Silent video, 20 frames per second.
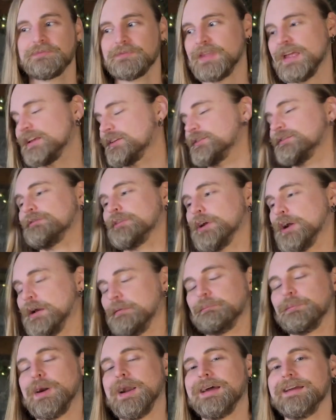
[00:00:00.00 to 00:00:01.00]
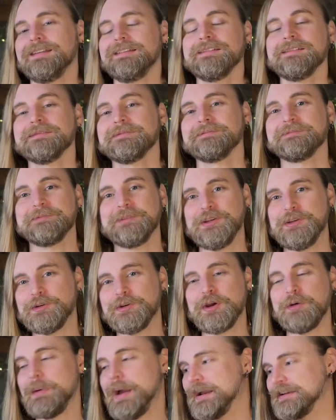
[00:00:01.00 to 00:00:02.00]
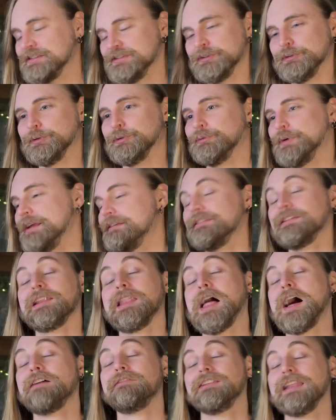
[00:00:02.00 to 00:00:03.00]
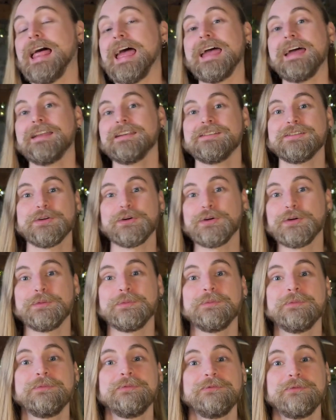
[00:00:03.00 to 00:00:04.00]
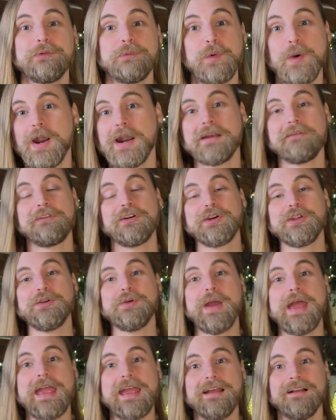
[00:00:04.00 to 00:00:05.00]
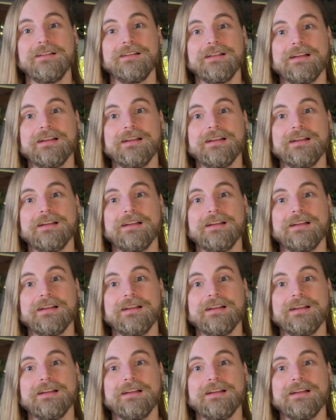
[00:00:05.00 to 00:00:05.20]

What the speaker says: Thanks for your help, Brian. You can go back to Ravenloft Land or from wherever you hail.